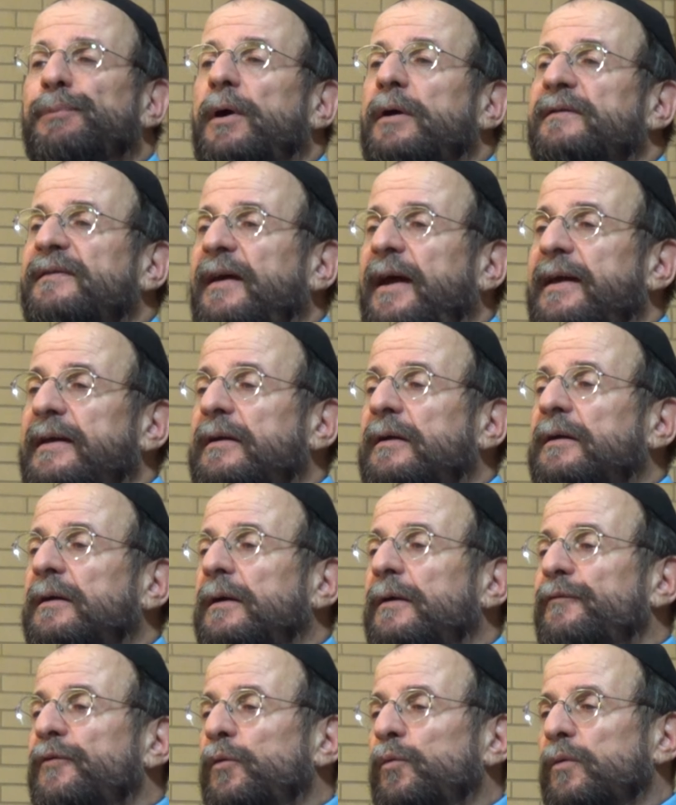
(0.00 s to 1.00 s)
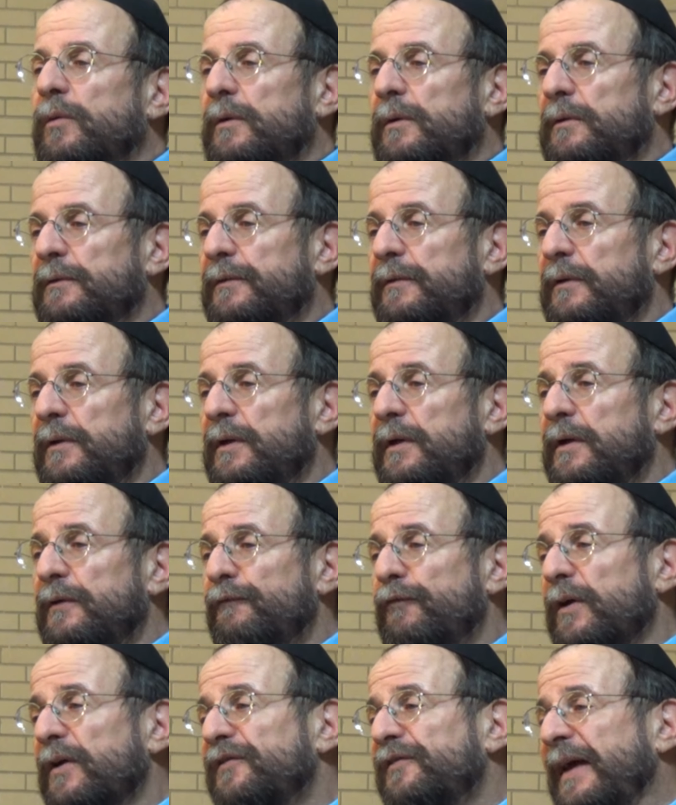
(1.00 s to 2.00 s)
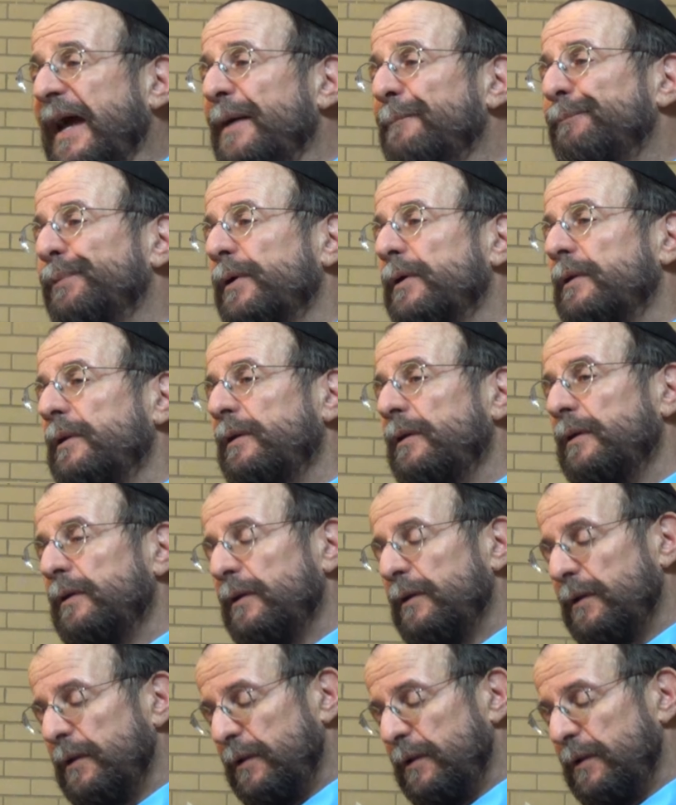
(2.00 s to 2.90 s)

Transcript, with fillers: partake of the world. For example,